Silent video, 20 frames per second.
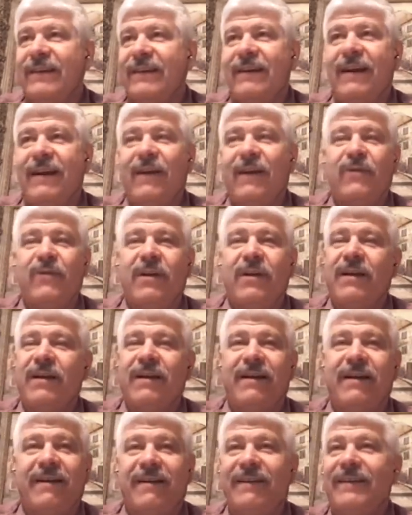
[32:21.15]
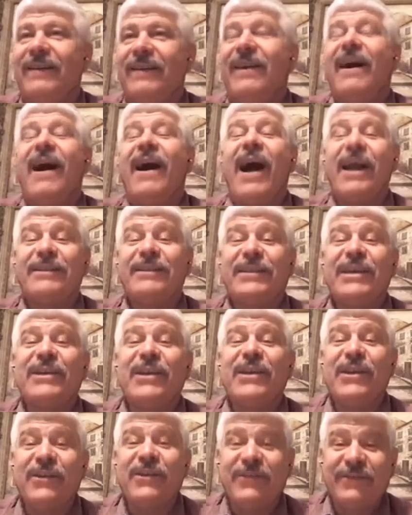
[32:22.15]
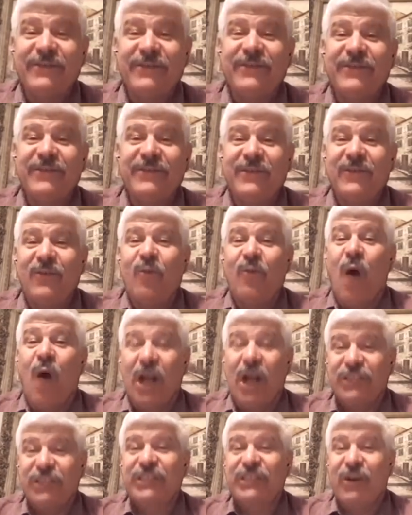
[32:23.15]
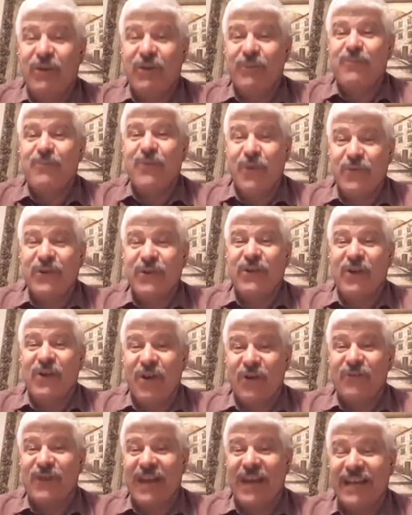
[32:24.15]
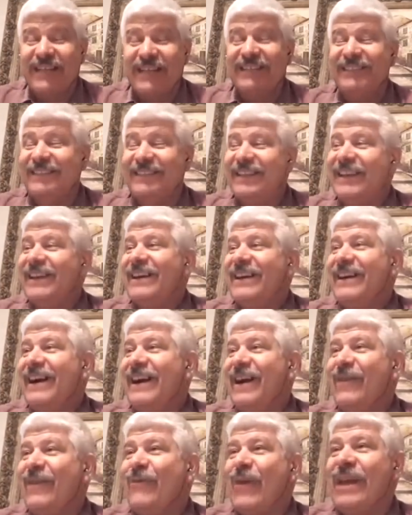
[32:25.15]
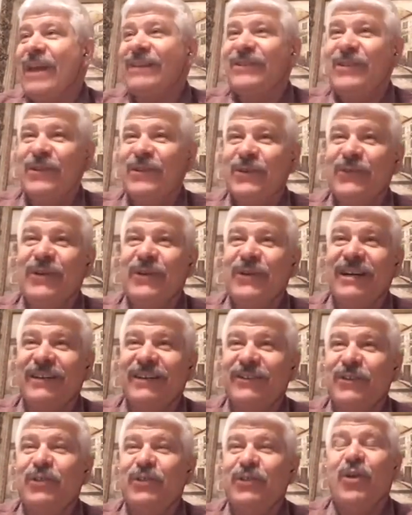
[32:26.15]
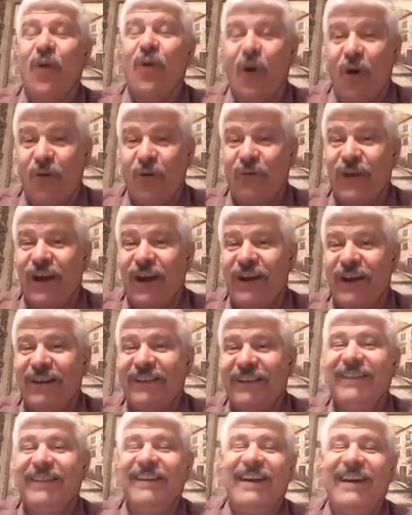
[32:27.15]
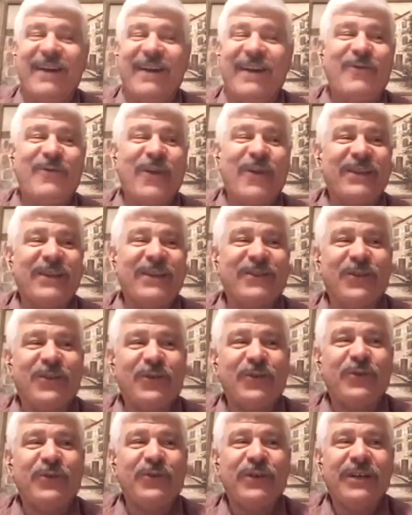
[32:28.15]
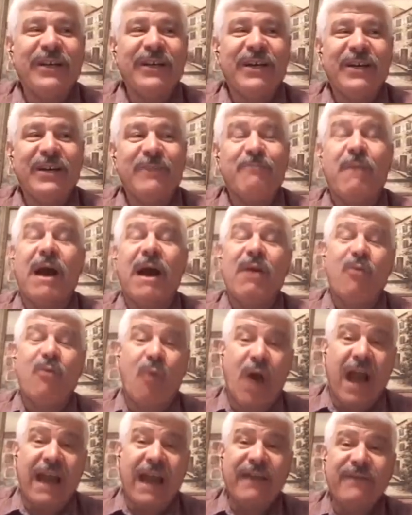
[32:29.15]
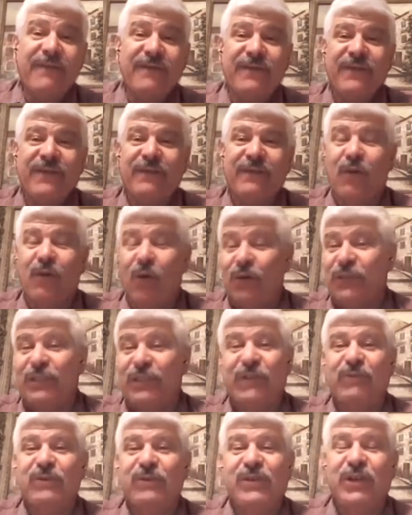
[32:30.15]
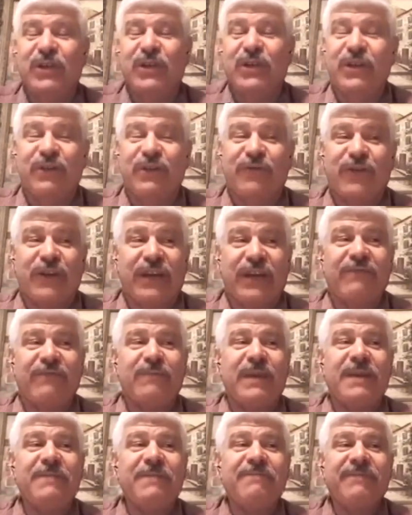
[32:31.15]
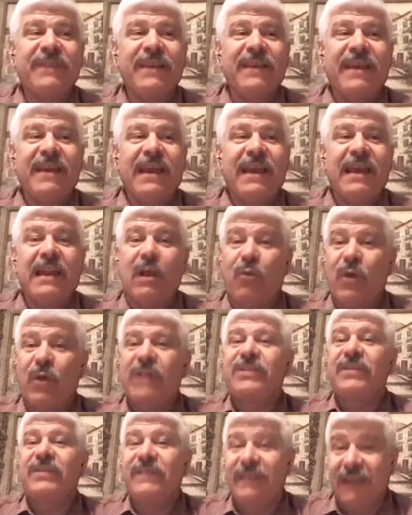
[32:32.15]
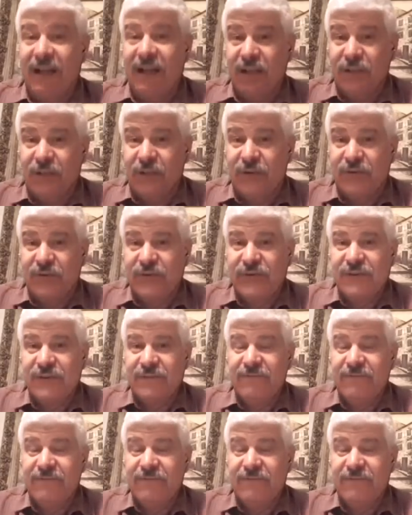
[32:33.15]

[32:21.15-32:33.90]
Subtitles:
I did it Watchtower protocol, right? I went to Jehovah. I went to my wife. Of course, she wasn't going to forgive me. And I went to the elders.